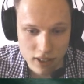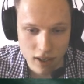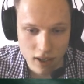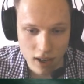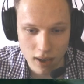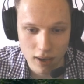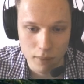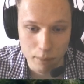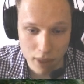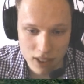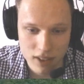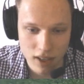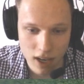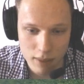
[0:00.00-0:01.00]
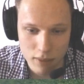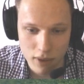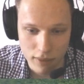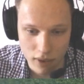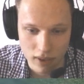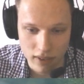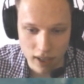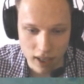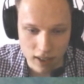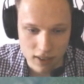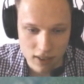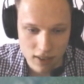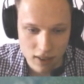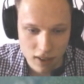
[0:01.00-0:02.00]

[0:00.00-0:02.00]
cli best climber of all tanks?